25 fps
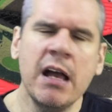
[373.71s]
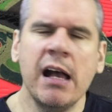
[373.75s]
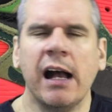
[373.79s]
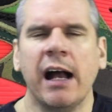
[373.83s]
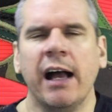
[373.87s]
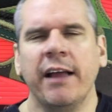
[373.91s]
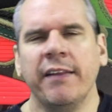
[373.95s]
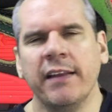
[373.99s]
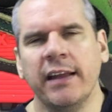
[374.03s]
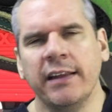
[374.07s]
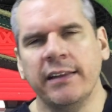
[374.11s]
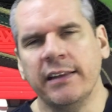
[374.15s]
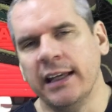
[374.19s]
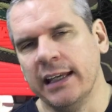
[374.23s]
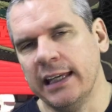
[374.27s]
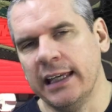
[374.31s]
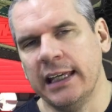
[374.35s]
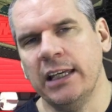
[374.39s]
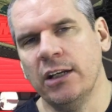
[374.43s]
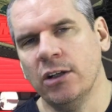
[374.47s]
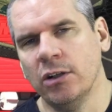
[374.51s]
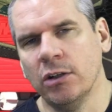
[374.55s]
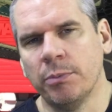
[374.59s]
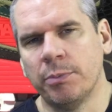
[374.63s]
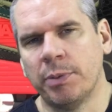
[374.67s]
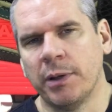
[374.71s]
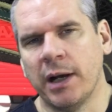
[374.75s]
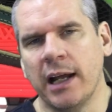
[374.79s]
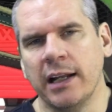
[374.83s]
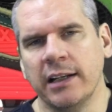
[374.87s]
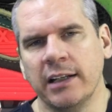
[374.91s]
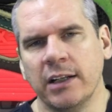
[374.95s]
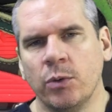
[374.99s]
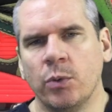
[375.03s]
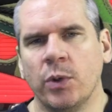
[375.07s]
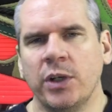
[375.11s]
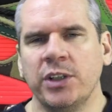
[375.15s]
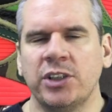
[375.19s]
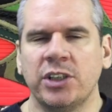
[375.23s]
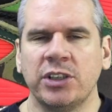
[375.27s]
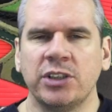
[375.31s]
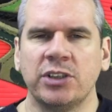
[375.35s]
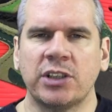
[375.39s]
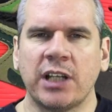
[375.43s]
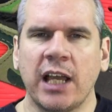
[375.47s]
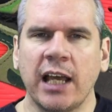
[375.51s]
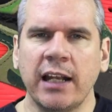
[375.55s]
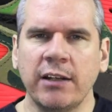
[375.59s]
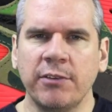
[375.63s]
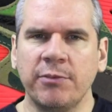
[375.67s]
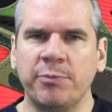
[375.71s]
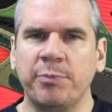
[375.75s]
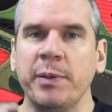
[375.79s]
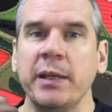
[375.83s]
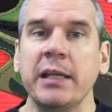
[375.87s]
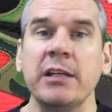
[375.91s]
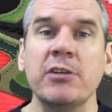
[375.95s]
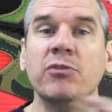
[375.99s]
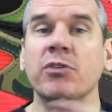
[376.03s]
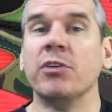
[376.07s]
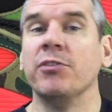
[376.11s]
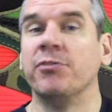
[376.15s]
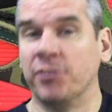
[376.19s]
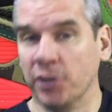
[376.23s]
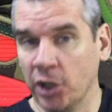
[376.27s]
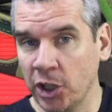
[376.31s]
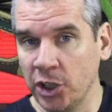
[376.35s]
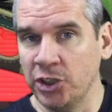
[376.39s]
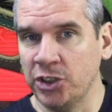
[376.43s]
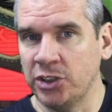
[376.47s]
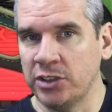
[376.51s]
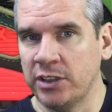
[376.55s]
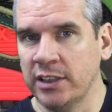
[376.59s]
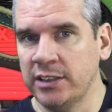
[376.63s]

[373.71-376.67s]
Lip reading: and then the heel branding, which has kind of been reversed.